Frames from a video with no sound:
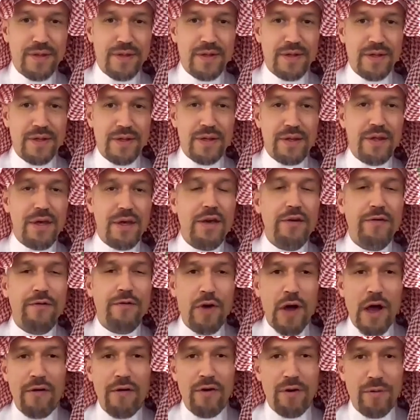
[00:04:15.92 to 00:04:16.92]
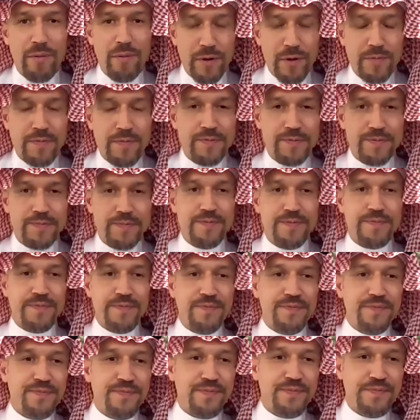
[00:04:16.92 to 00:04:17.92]
We're also joined by
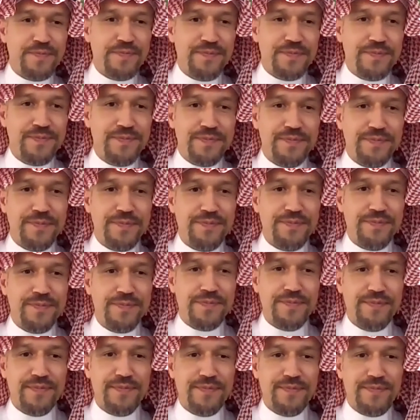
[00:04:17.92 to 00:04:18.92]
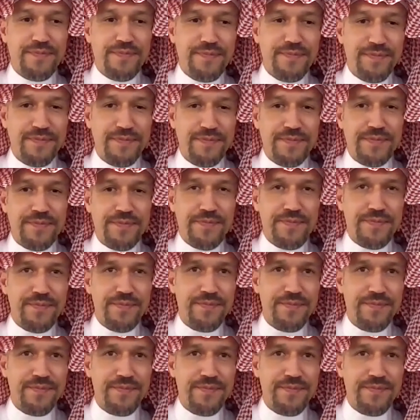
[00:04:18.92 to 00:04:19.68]
Fahad Alobailan, who is